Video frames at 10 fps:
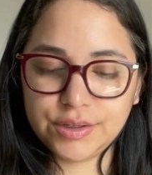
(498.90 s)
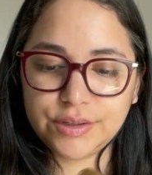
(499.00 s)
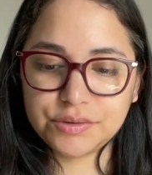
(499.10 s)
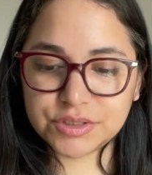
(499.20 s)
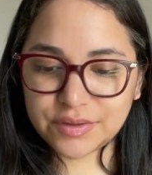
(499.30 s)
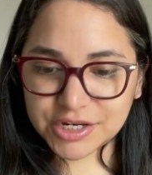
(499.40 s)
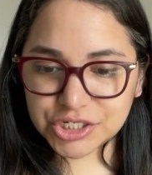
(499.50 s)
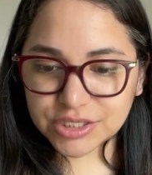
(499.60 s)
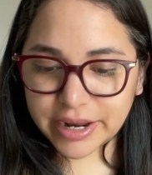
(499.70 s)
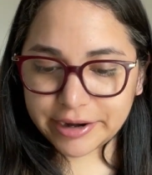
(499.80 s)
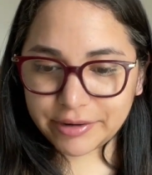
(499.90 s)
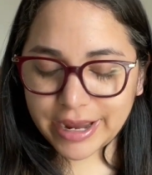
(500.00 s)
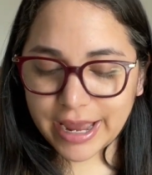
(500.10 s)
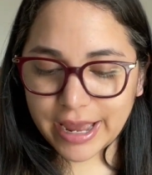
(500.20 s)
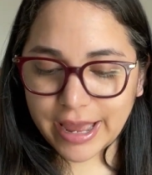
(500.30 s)
So that's just kind of
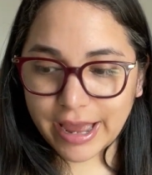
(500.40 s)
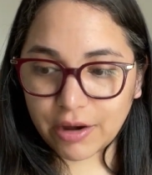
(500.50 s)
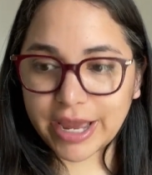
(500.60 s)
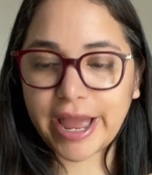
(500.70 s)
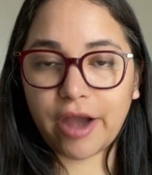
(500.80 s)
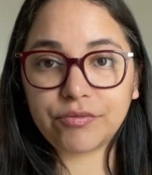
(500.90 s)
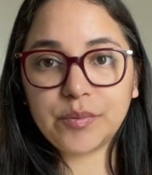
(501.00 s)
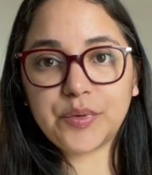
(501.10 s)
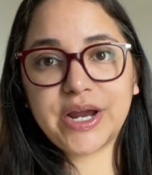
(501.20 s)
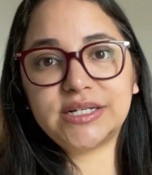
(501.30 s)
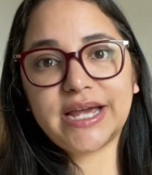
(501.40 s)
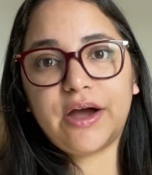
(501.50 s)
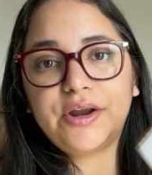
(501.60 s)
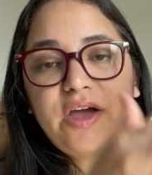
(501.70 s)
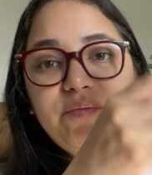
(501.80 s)
how I have the
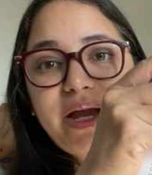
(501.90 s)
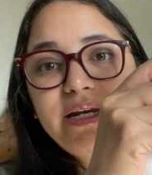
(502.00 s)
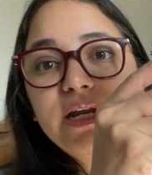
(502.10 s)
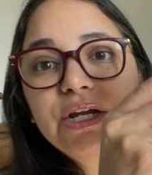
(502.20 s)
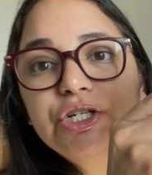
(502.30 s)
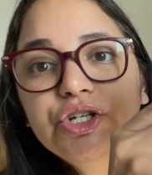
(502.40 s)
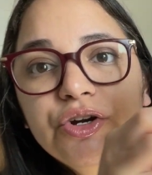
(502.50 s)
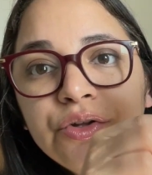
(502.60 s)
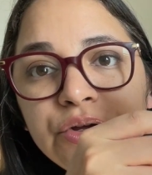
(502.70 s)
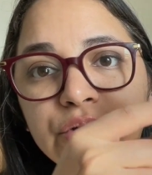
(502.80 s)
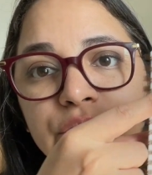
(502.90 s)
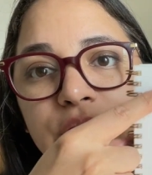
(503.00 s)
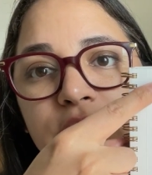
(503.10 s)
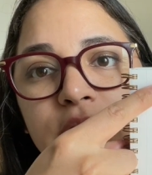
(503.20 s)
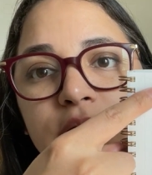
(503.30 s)
breakdown of my knitting journal.
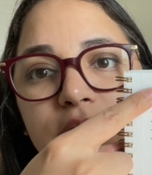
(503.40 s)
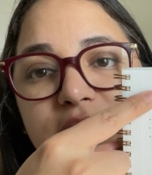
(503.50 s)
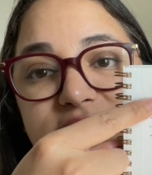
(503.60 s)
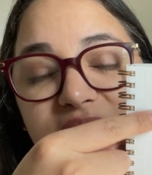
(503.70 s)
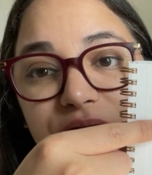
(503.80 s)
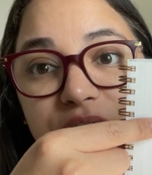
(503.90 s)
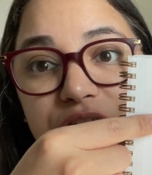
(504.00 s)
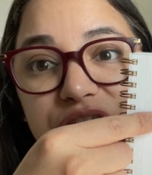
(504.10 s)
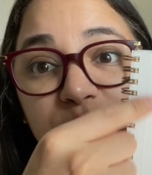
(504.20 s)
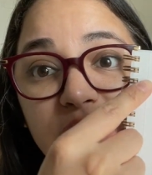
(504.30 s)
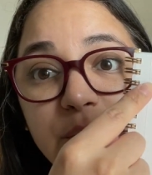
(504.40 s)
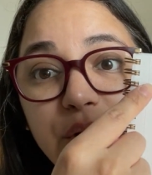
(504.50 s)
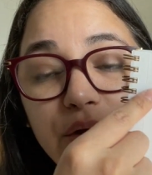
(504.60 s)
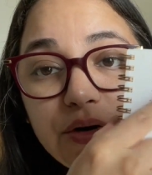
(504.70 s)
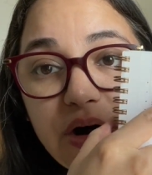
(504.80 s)
As I finish a whip,
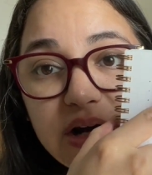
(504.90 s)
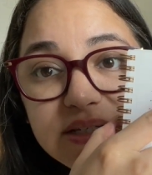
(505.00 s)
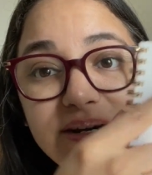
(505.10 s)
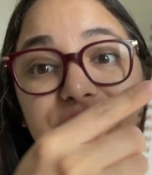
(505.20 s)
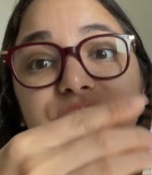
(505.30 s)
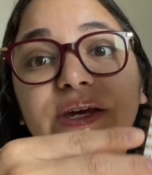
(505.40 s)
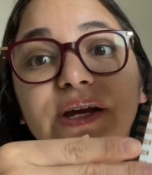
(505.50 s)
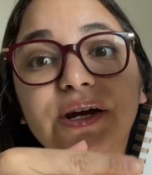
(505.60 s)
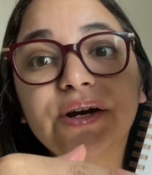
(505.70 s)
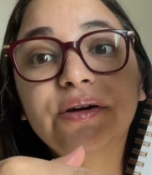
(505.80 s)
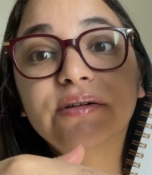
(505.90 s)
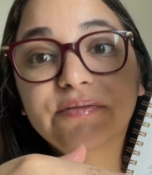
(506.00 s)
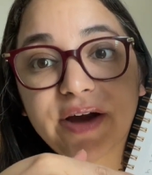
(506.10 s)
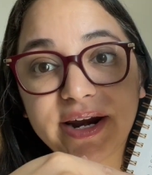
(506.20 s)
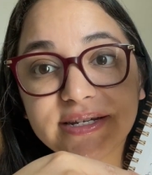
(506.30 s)
I'll cross it off here,
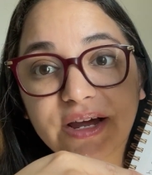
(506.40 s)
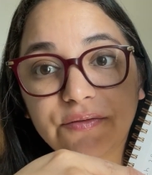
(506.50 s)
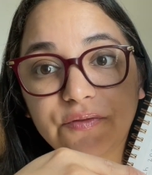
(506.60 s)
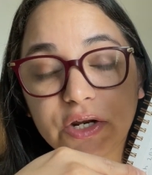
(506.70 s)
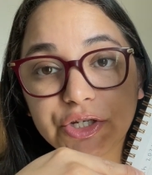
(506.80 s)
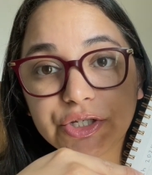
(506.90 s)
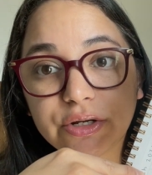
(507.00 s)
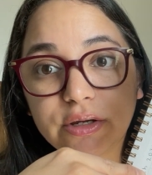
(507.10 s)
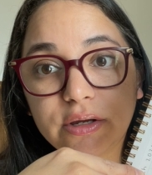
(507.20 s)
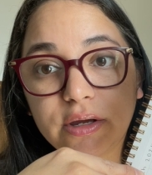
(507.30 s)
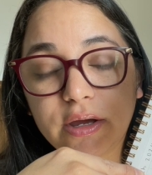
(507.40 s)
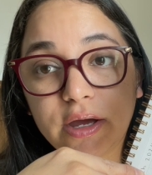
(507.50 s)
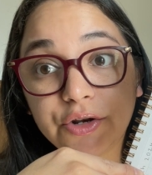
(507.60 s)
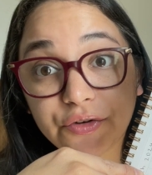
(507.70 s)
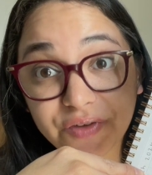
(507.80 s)
write it down finished
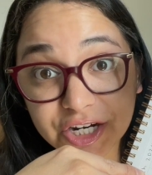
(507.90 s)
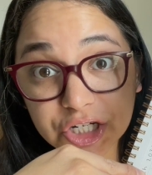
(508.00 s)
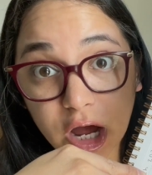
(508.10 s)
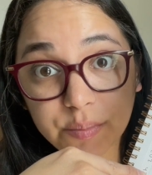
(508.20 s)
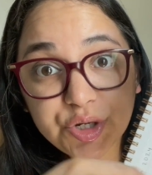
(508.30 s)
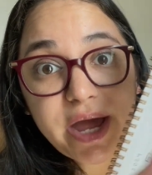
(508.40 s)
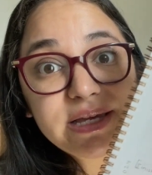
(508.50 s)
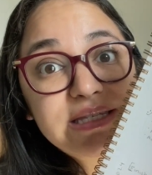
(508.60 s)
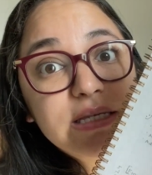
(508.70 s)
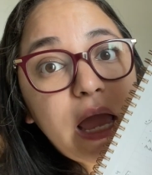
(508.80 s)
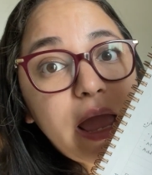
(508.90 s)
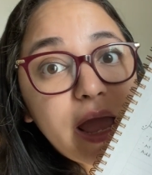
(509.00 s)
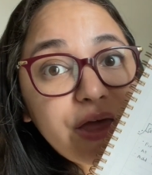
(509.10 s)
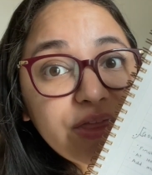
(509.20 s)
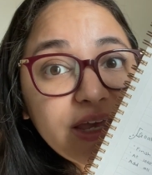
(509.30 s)
under finished objects.
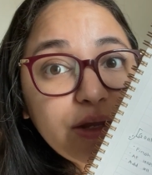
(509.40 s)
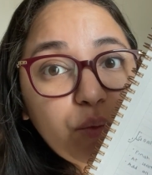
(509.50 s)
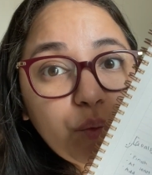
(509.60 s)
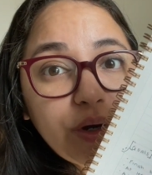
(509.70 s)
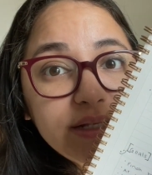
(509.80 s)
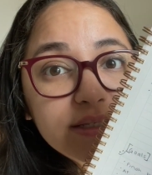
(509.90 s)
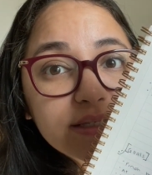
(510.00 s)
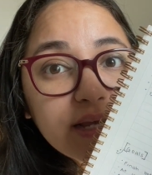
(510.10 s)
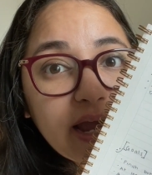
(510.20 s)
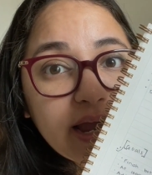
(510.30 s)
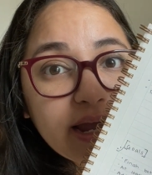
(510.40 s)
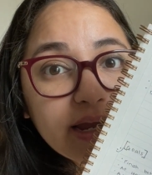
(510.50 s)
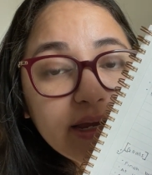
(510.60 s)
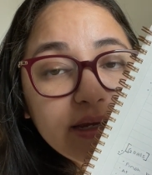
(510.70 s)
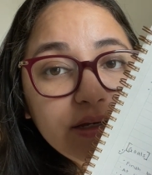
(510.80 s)
And then once
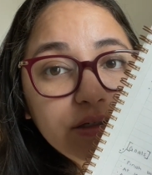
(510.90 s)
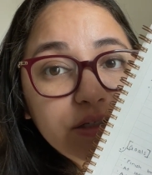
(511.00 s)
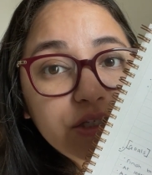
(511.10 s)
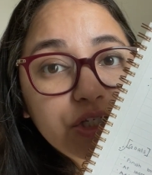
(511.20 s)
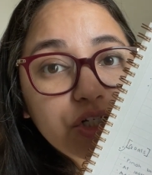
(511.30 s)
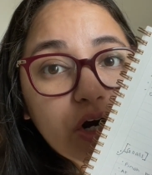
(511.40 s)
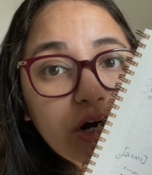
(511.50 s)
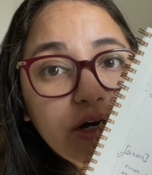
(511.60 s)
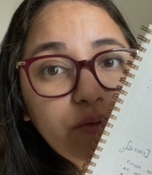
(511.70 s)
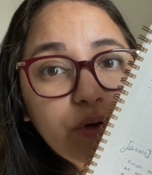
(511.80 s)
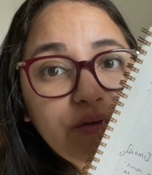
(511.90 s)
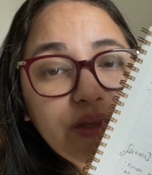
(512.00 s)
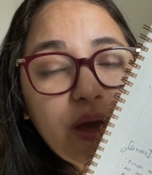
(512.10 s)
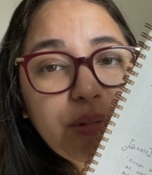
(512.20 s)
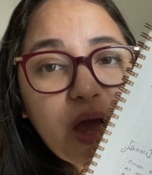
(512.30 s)
I start one of
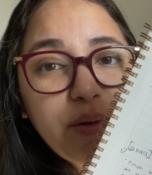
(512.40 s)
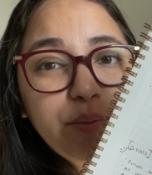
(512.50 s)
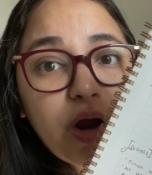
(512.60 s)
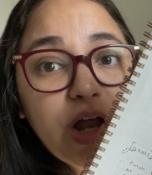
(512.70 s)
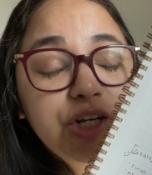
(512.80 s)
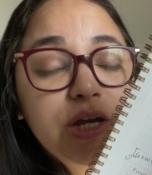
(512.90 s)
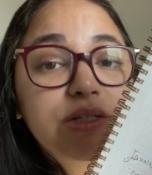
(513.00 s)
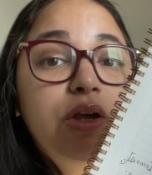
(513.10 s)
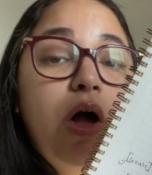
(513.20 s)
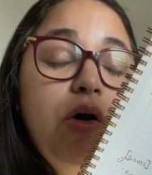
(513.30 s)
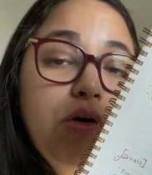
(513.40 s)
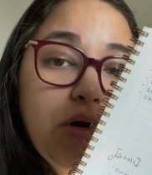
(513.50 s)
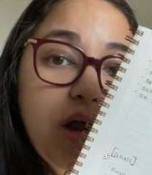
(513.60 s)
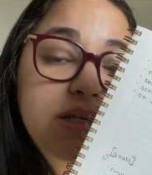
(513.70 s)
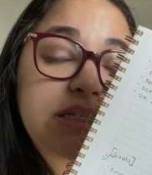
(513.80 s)
the upcoming projects, I'll
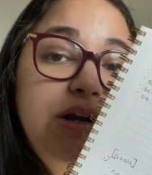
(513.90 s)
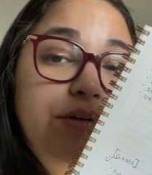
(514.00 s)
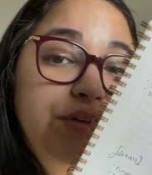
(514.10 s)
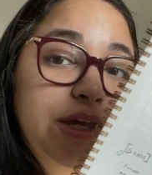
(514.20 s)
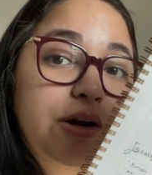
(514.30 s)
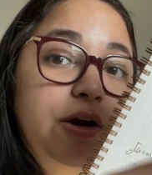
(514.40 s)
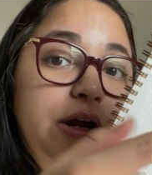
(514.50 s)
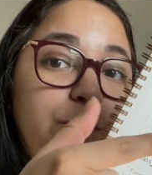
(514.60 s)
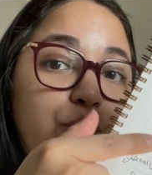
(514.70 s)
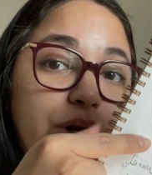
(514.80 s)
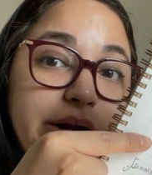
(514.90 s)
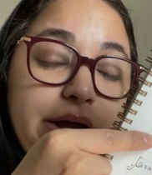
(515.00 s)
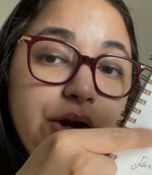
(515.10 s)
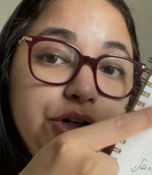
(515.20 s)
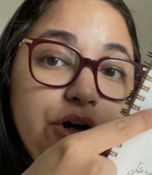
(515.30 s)
cross it off here and put it
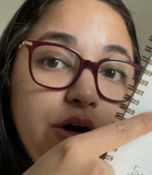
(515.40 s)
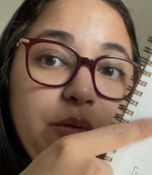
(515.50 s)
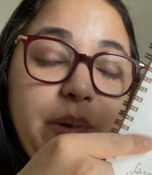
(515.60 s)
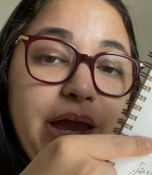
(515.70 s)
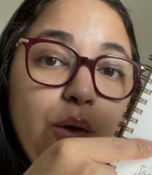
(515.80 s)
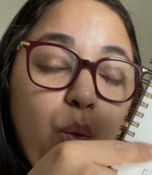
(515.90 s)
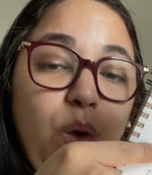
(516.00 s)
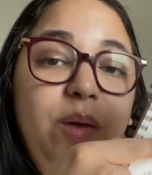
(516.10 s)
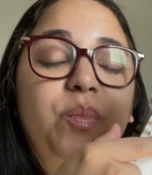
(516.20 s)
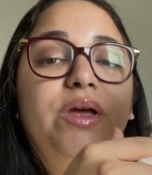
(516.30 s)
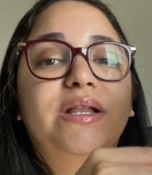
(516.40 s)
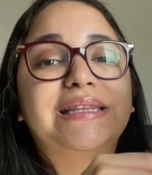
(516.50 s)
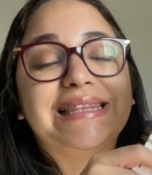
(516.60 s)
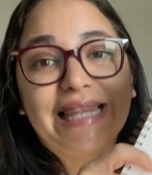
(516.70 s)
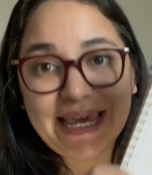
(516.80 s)
under my whip
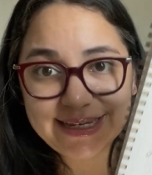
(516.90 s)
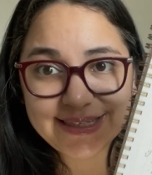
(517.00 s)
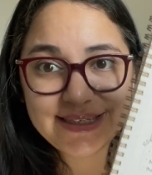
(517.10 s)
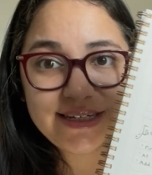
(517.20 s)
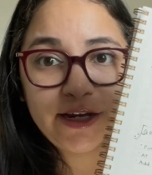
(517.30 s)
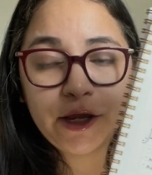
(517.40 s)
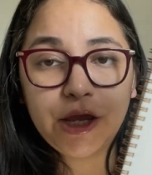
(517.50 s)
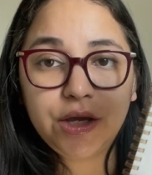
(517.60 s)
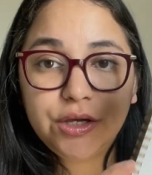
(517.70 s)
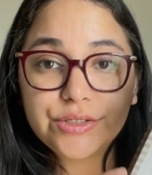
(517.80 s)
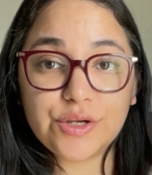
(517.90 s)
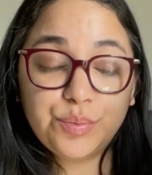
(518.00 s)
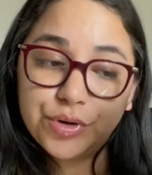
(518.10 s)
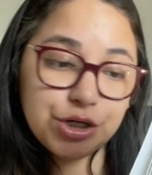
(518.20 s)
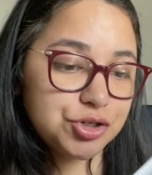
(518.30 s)
list. So
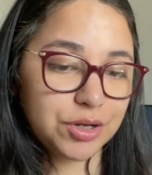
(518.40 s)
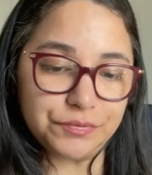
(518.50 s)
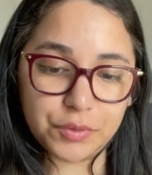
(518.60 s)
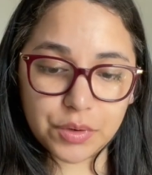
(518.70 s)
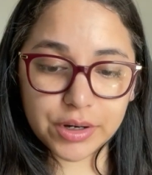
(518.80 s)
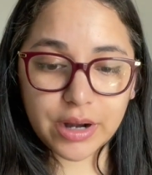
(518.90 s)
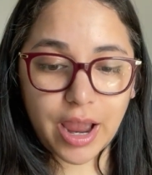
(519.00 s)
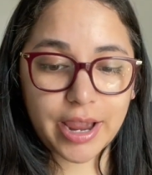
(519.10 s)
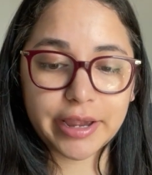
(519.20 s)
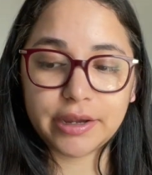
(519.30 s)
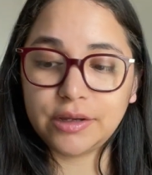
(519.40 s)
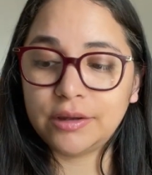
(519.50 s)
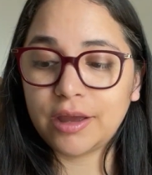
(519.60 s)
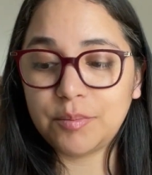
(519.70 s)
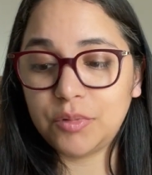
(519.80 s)
pretty straightforward.
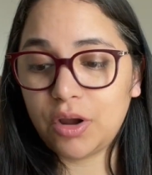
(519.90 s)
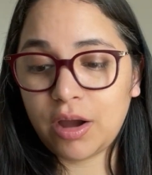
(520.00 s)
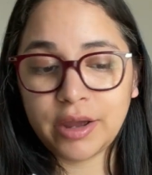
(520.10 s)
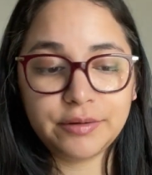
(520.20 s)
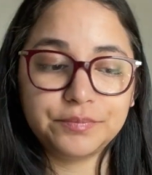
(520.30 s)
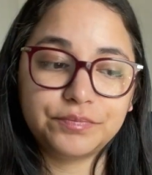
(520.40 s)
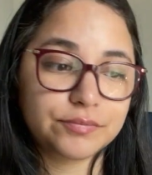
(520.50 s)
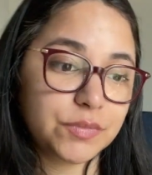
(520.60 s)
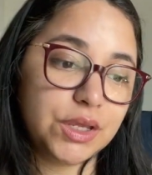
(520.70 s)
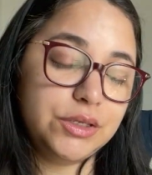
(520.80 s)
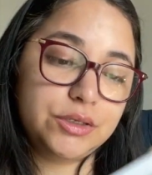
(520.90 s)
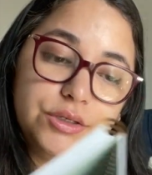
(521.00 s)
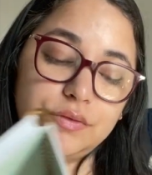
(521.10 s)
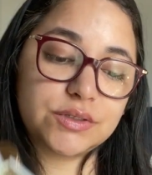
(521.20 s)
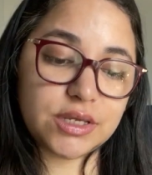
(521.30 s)
I am not
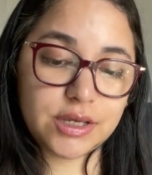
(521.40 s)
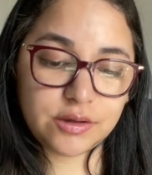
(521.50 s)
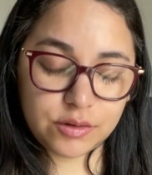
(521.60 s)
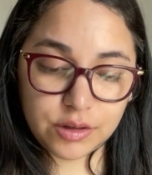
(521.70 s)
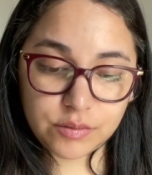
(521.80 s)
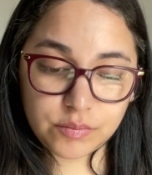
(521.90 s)
using